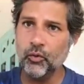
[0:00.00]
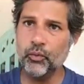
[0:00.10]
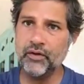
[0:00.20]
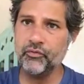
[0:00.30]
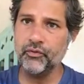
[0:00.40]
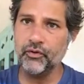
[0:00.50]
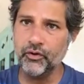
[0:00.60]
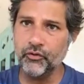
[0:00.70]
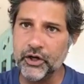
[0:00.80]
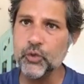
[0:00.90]
We've
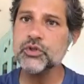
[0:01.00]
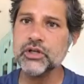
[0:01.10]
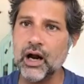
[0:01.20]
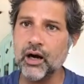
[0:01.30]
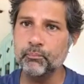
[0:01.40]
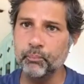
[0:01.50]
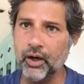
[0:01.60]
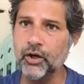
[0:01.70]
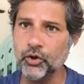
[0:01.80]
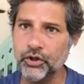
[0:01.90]
reduced our
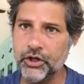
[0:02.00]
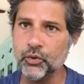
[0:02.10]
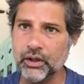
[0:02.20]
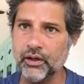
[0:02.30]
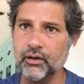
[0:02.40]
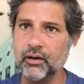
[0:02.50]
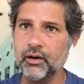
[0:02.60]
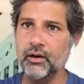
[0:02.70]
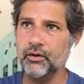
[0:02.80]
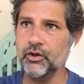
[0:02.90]
burn on the nuclear,
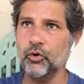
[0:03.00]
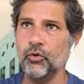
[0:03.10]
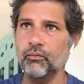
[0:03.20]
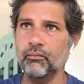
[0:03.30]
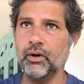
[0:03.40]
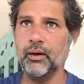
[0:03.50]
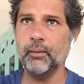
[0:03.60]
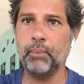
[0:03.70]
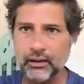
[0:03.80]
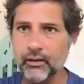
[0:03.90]
you know,
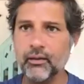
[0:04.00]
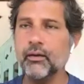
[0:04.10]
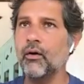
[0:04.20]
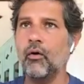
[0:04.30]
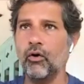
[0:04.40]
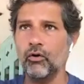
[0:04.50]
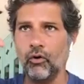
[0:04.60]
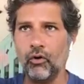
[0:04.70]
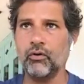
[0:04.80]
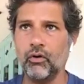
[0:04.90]
button
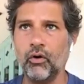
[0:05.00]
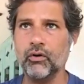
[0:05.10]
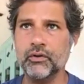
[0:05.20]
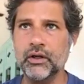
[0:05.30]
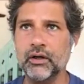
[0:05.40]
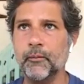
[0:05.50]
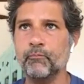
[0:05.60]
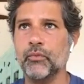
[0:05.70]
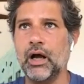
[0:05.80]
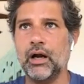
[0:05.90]
or the
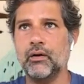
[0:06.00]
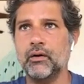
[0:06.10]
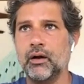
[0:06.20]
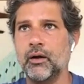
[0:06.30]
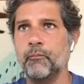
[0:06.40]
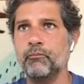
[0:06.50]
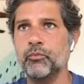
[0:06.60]
our